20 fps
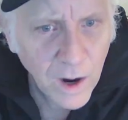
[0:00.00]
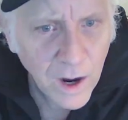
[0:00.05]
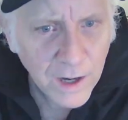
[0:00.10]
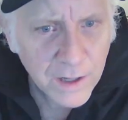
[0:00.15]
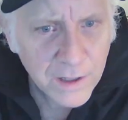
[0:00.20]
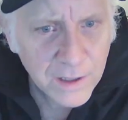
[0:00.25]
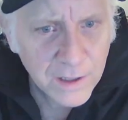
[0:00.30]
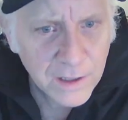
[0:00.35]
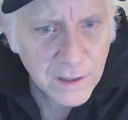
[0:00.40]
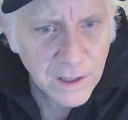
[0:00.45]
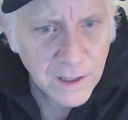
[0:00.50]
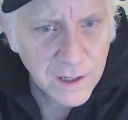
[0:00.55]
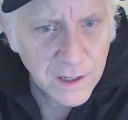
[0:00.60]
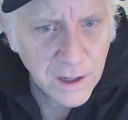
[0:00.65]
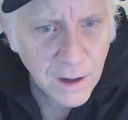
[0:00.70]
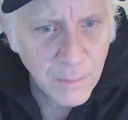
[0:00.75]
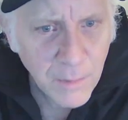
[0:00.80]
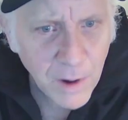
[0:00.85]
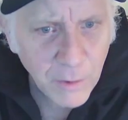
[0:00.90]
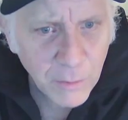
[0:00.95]
Why
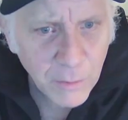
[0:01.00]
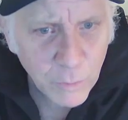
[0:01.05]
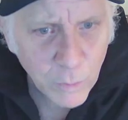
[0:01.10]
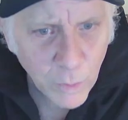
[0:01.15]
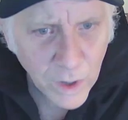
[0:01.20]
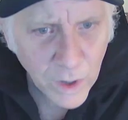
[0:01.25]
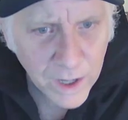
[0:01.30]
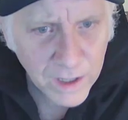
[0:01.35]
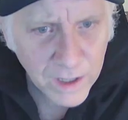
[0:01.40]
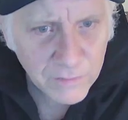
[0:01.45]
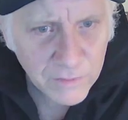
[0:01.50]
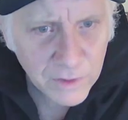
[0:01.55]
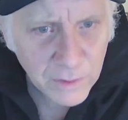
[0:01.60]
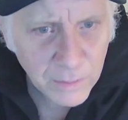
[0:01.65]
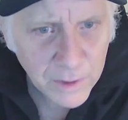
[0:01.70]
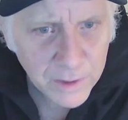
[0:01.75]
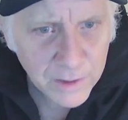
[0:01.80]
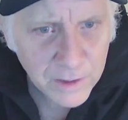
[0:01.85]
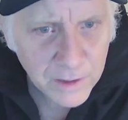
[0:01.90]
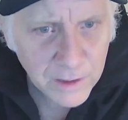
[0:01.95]
did he come out and
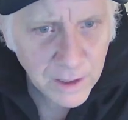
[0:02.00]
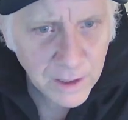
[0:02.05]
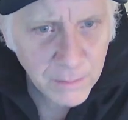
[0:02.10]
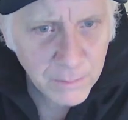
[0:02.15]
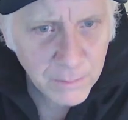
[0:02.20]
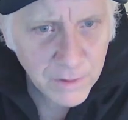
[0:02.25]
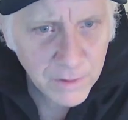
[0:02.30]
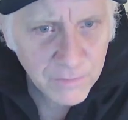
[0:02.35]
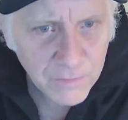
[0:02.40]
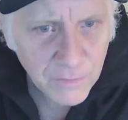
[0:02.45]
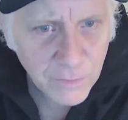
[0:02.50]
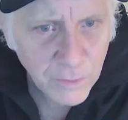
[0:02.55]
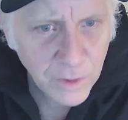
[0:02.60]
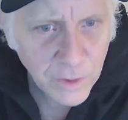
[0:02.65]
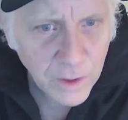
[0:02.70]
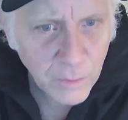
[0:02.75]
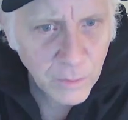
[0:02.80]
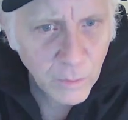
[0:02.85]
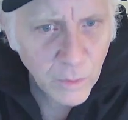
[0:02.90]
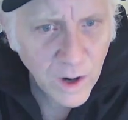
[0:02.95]
wave to me the night
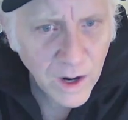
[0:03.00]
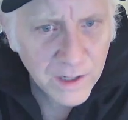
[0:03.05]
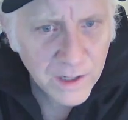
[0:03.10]
before?